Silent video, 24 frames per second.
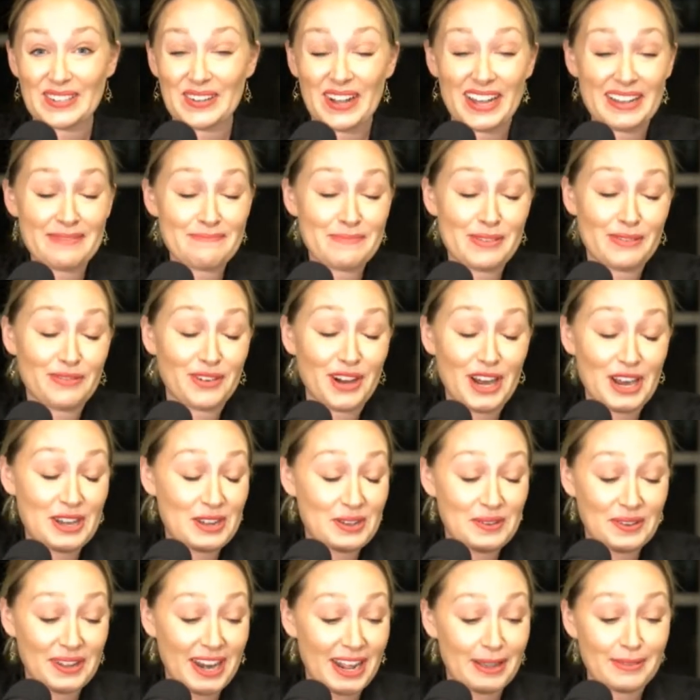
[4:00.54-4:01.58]
Before I
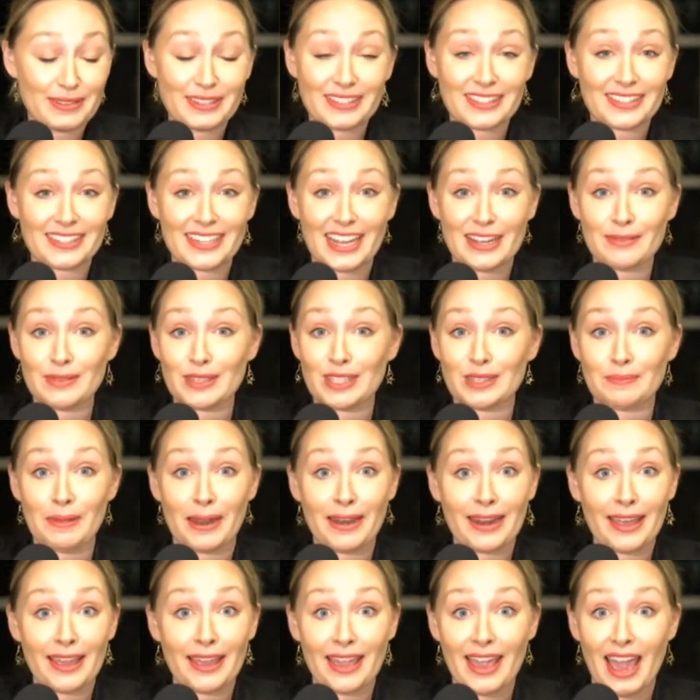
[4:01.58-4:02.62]
knew it, I was
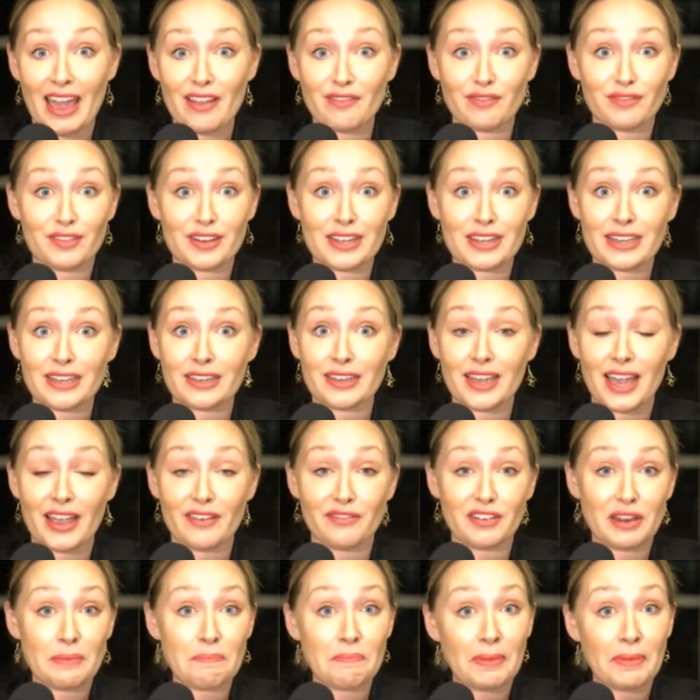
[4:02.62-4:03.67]
spending every
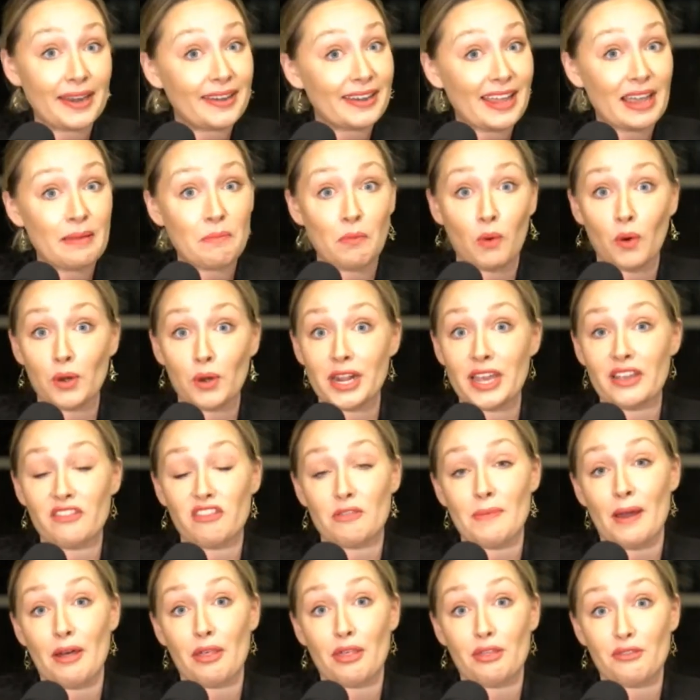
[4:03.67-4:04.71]
Monday morning for
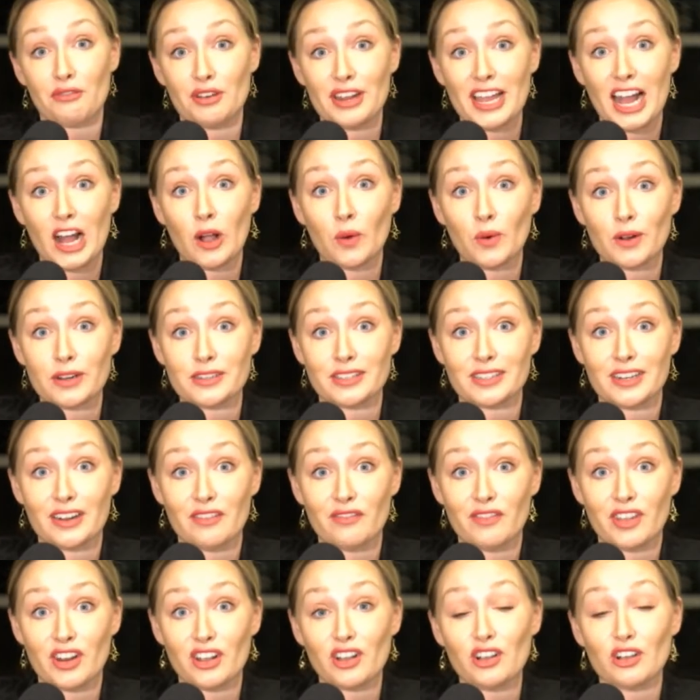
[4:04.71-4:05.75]
about 3 hours in a
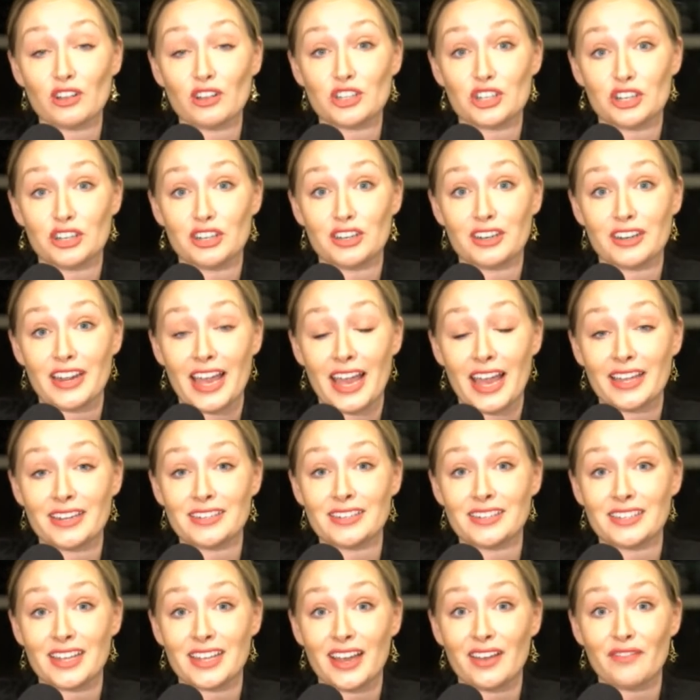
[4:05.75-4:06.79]
viticulture
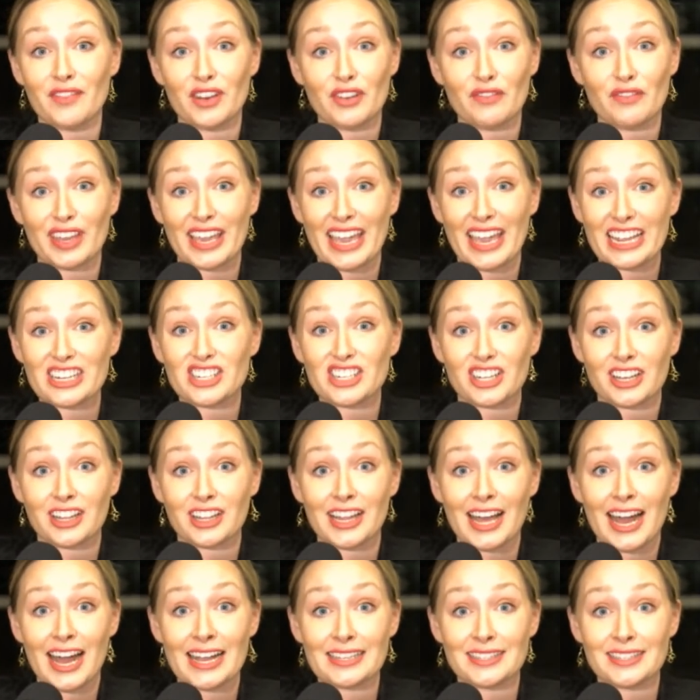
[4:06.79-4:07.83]
and vinification
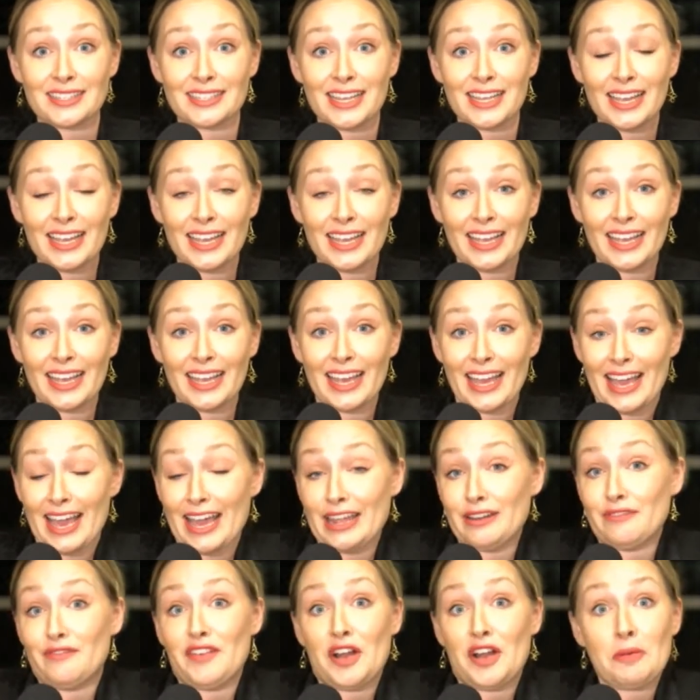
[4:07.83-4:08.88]
class,
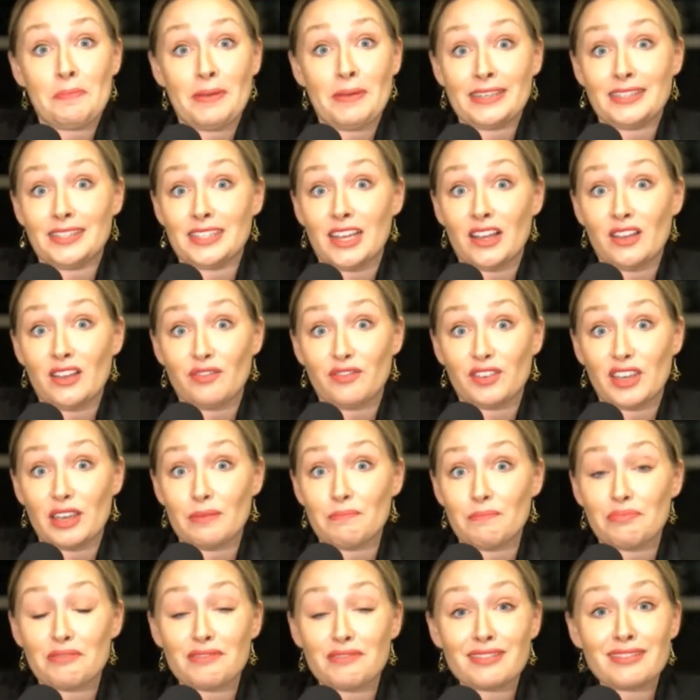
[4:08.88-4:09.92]
and found myself
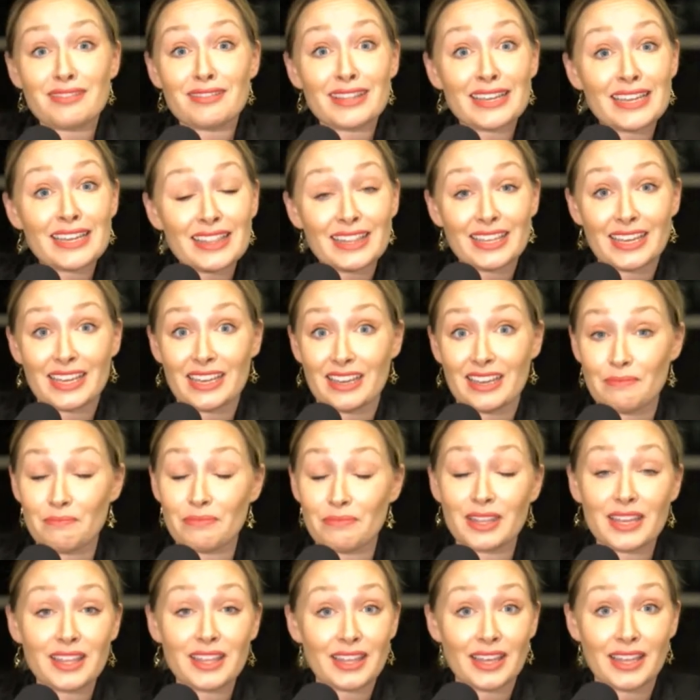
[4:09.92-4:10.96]
completely
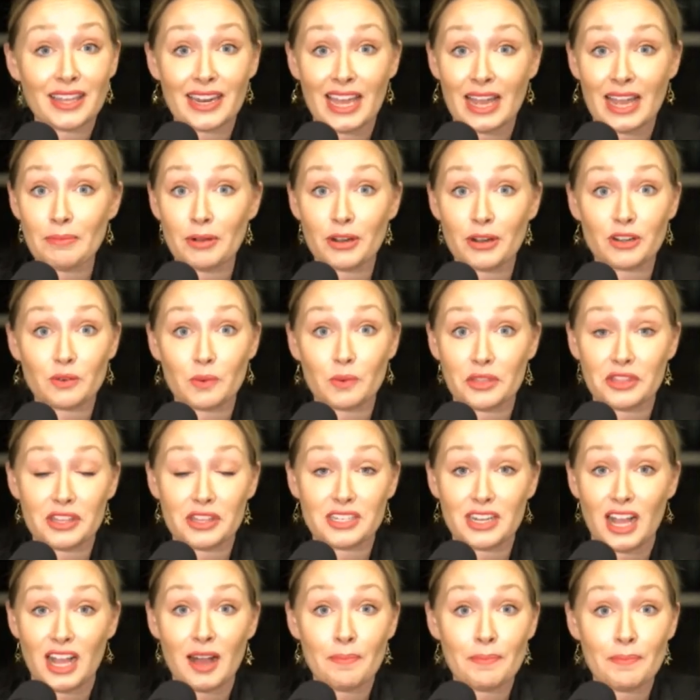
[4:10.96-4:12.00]
enamored with the
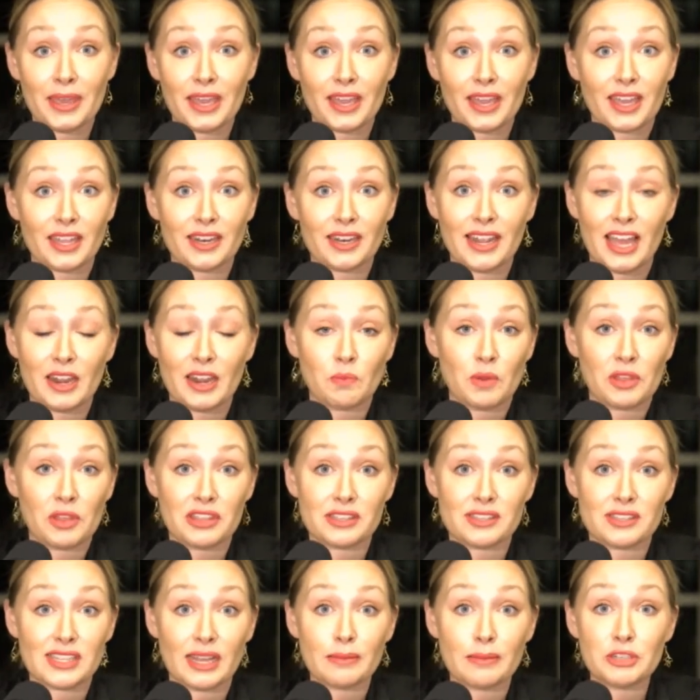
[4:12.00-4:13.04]
topic and with
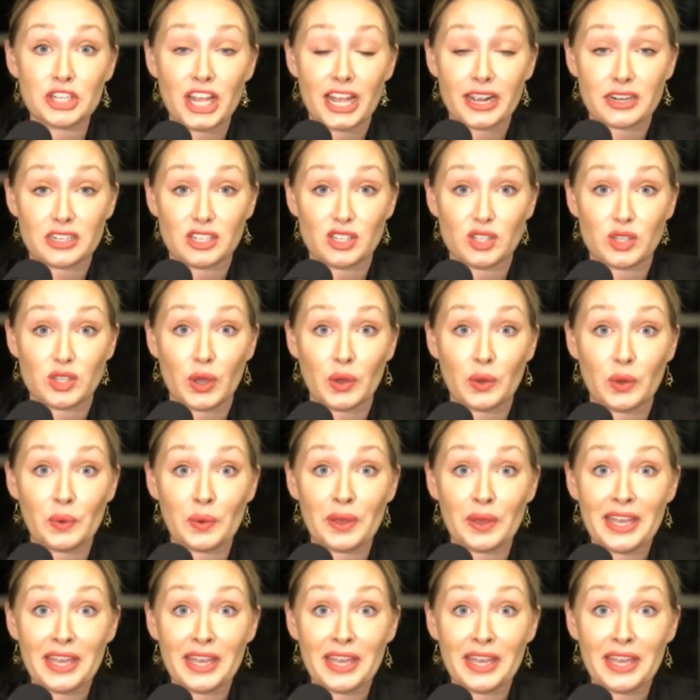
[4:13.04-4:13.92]
the subject. So